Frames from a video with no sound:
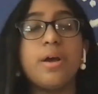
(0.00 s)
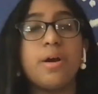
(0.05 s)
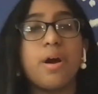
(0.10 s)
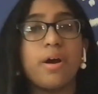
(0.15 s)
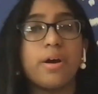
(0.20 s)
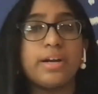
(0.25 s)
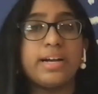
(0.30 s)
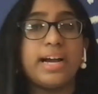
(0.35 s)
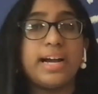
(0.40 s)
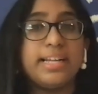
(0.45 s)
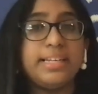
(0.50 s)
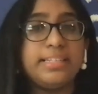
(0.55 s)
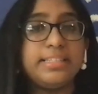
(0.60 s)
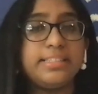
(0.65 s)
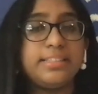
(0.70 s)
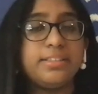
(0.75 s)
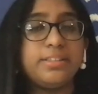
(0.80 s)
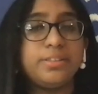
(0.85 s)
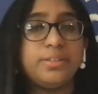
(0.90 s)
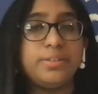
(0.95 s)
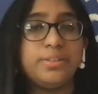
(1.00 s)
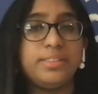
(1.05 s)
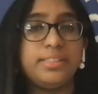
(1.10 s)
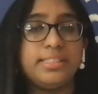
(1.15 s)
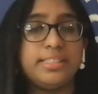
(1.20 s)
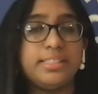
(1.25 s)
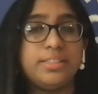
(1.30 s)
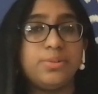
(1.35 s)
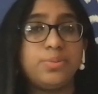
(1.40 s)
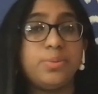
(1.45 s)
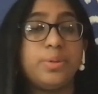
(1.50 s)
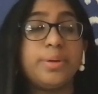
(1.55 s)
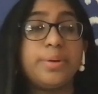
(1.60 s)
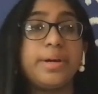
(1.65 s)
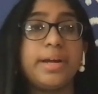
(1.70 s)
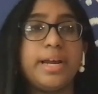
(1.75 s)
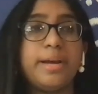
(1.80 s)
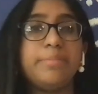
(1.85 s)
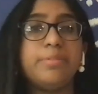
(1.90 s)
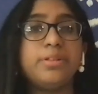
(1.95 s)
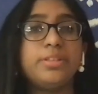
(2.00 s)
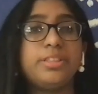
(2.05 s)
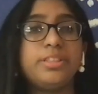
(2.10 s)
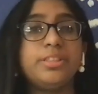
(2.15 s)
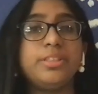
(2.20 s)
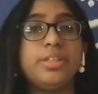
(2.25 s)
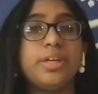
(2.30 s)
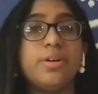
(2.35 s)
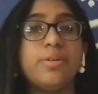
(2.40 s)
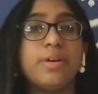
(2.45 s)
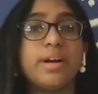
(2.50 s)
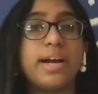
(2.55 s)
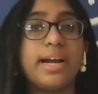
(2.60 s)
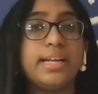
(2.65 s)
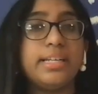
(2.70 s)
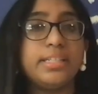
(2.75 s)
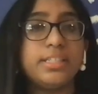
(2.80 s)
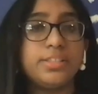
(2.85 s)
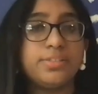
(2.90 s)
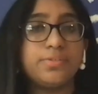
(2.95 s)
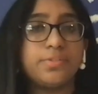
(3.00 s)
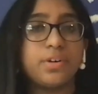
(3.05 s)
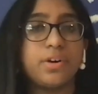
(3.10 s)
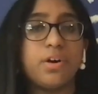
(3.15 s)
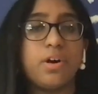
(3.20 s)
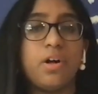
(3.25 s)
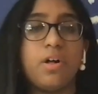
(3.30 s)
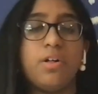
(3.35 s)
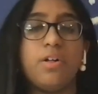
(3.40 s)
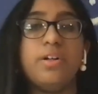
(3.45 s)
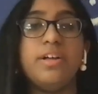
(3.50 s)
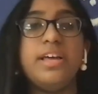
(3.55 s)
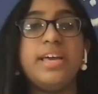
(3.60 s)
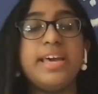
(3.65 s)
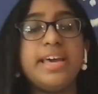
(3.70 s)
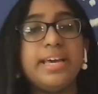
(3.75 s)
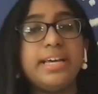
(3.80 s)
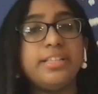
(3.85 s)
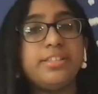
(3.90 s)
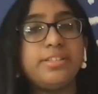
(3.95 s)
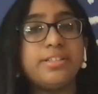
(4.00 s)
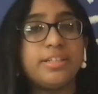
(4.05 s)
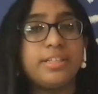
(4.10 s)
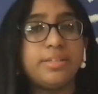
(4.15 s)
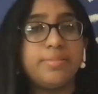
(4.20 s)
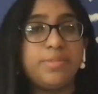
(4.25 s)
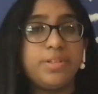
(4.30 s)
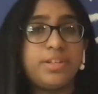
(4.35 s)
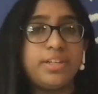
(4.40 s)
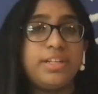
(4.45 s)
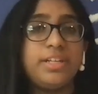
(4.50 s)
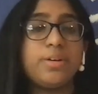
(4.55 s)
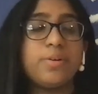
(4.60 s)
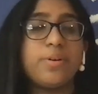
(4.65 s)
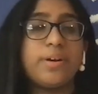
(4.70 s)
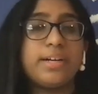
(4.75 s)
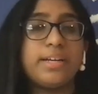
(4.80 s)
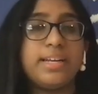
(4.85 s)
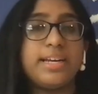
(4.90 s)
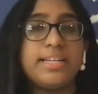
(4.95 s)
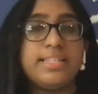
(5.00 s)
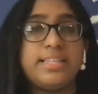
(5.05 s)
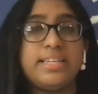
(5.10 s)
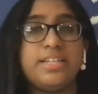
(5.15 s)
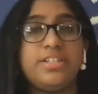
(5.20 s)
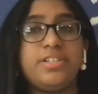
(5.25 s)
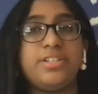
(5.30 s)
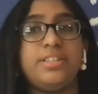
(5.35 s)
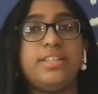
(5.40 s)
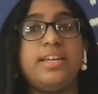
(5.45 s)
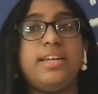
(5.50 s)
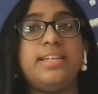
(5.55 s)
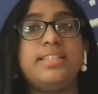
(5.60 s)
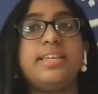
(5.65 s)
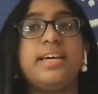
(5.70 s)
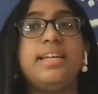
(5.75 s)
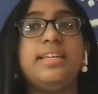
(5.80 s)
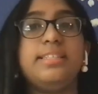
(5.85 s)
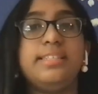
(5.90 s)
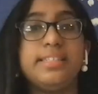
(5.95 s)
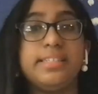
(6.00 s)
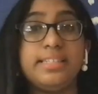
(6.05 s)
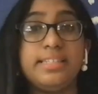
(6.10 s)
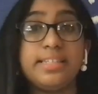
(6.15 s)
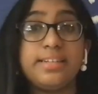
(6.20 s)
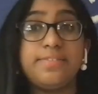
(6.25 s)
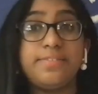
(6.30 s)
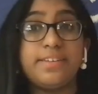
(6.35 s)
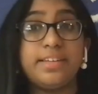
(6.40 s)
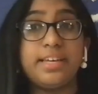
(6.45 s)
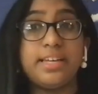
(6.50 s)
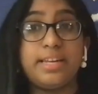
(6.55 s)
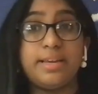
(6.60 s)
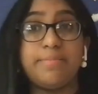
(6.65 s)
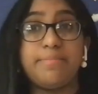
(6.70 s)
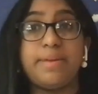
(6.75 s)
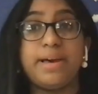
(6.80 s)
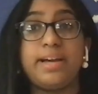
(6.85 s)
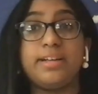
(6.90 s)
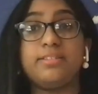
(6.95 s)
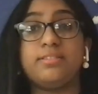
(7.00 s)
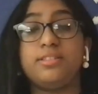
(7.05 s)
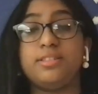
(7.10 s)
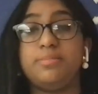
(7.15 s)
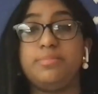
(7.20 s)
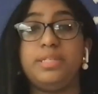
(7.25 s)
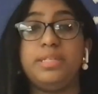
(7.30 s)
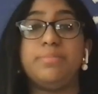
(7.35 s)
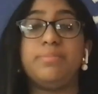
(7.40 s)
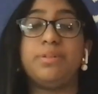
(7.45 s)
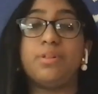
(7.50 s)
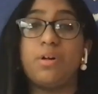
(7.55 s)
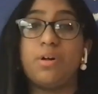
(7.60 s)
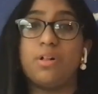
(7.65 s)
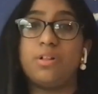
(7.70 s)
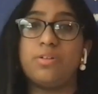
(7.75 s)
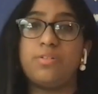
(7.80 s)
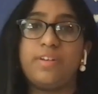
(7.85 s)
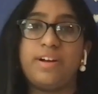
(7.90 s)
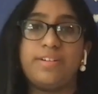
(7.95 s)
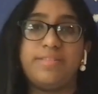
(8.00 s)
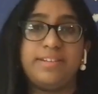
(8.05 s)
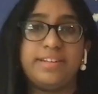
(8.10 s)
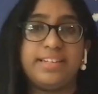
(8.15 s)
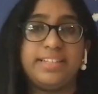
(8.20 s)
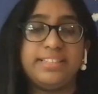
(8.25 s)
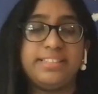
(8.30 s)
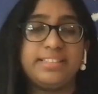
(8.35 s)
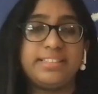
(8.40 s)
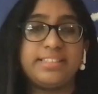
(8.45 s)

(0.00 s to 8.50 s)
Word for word: our kindness enthusiasts, we were able to grow Kindness for All into a community organization that has had a significant impact on the people all around us.